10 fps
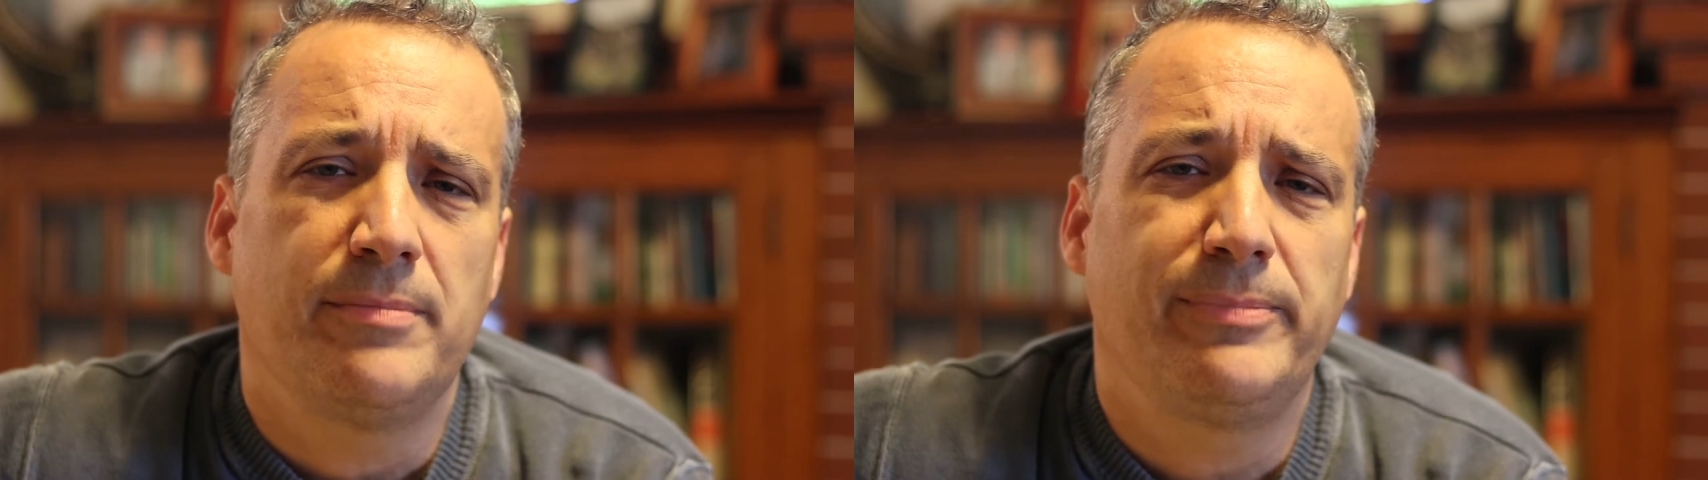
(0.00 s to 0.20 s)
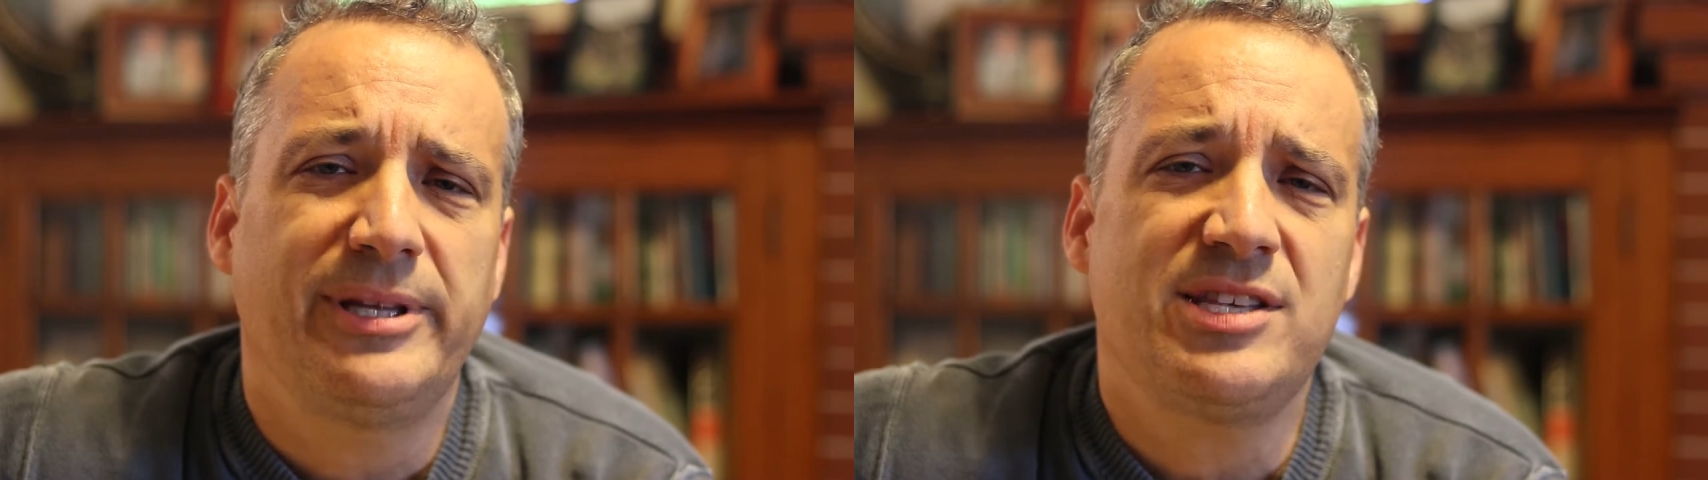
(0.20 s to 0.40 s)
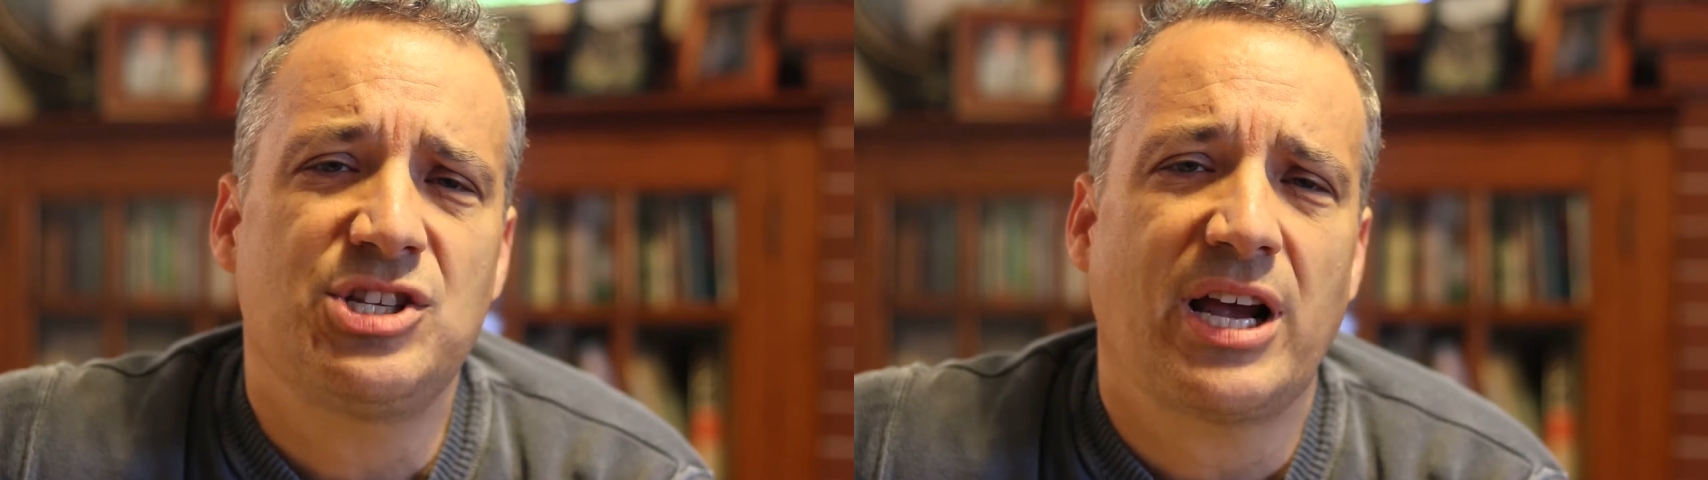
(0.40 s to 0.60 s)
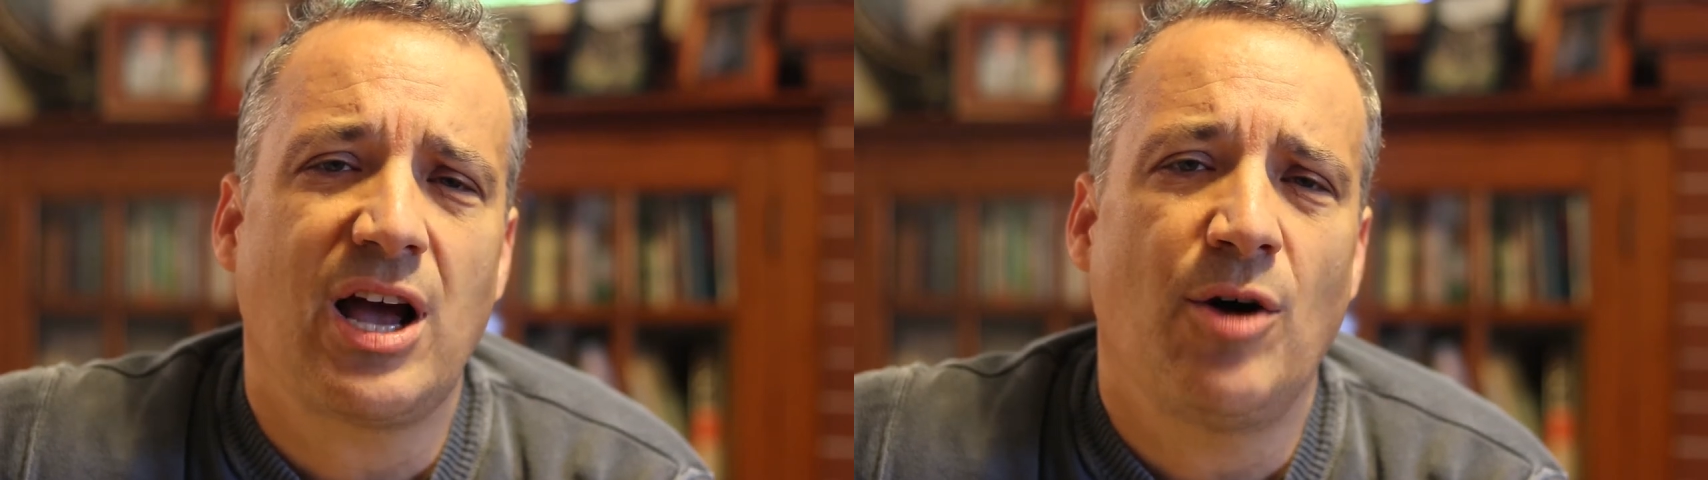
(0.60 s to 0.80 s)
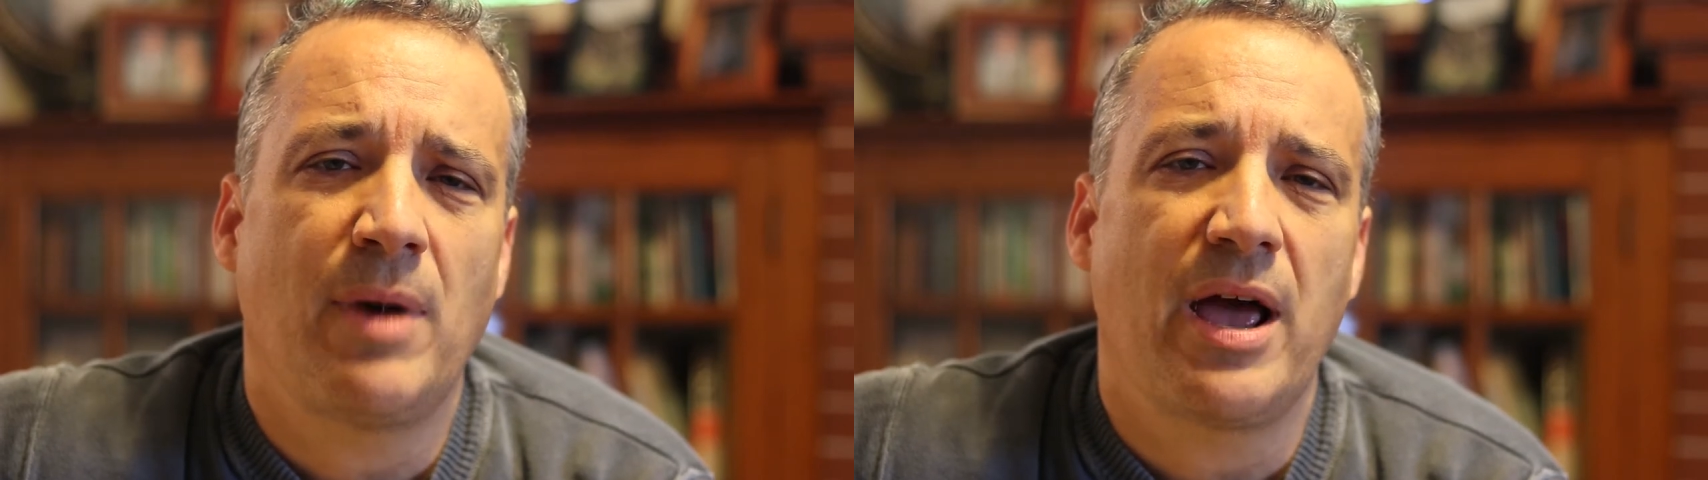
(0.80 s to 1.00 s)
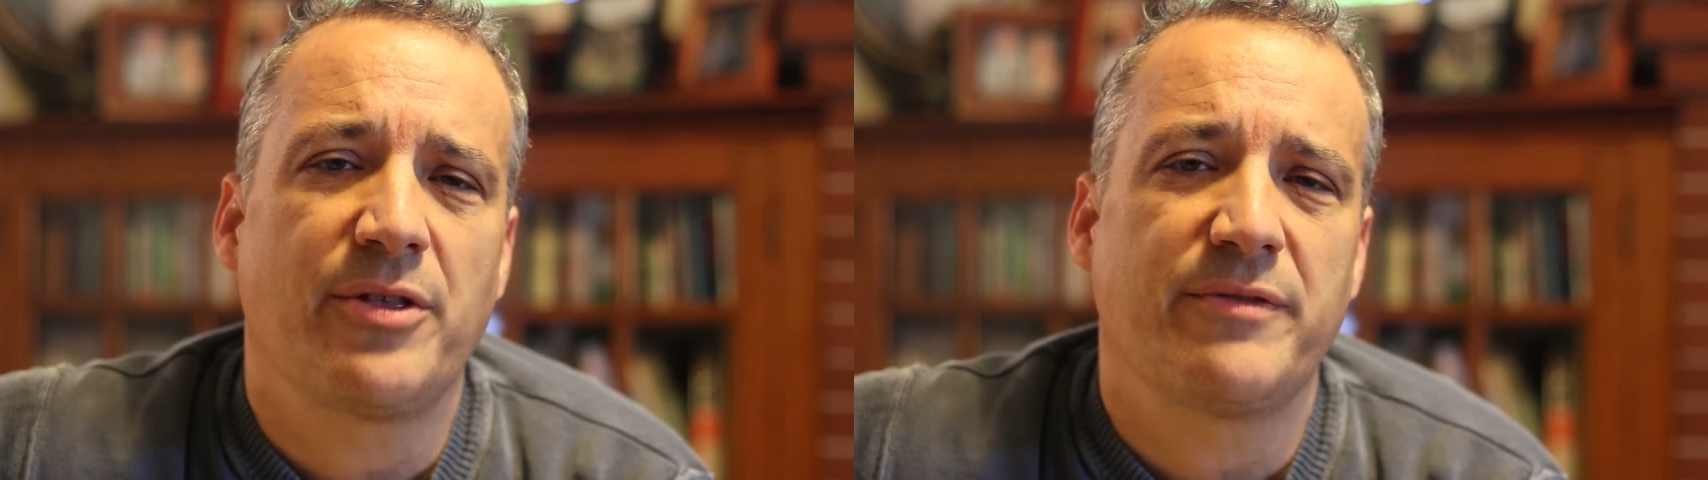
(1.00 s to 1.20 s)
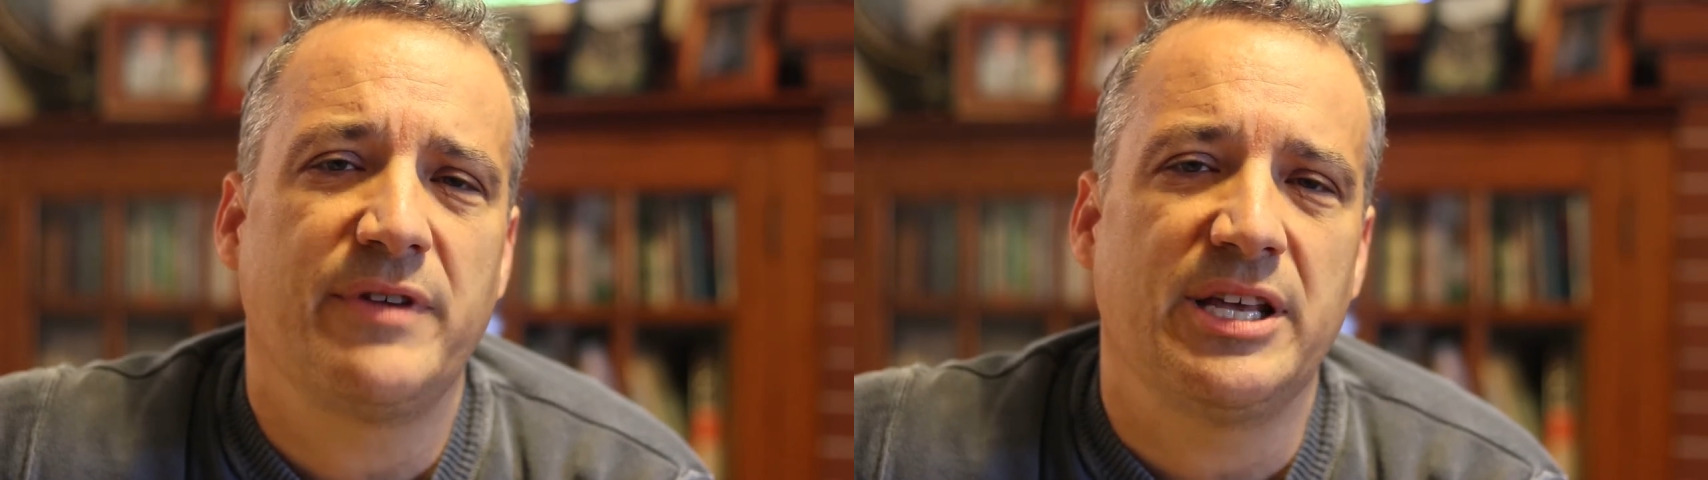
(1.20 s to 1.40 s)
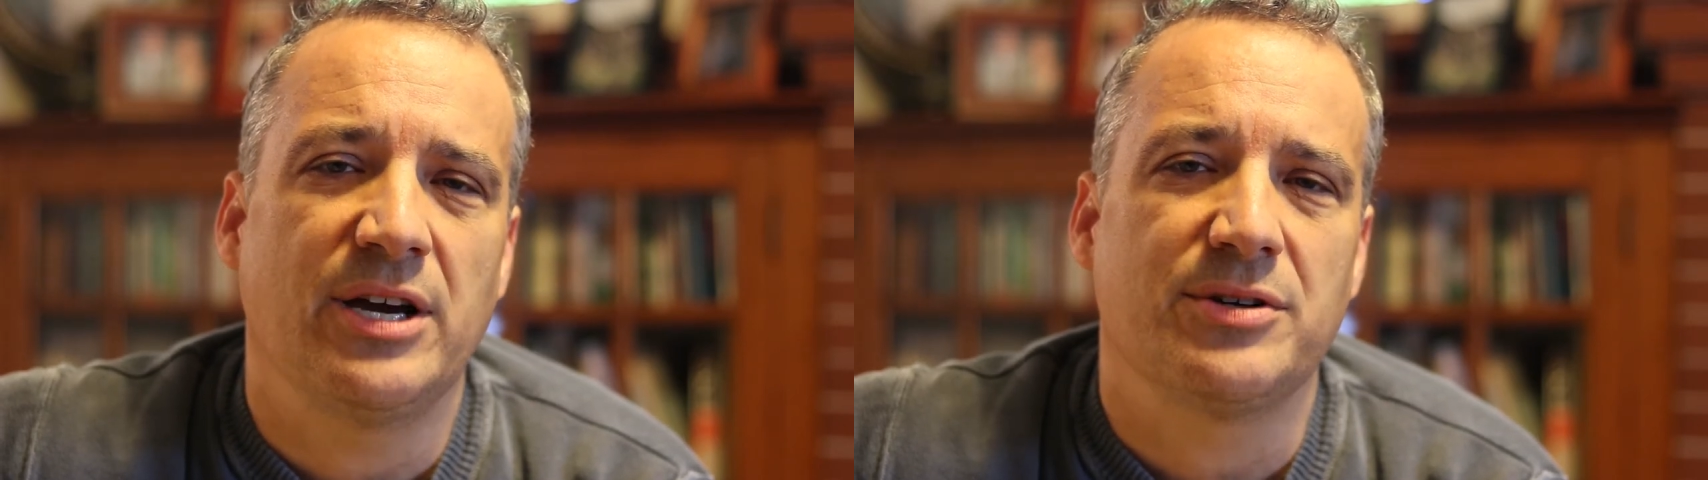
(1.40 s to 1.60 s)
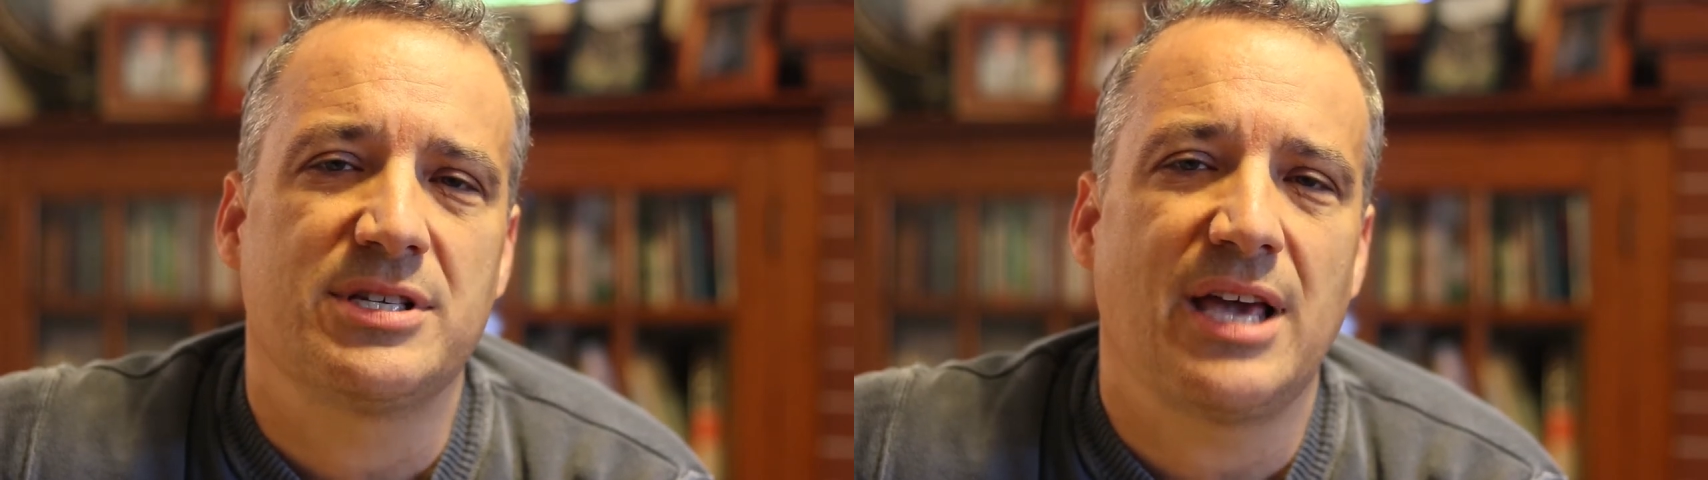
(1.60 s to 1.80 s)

please check out my other videos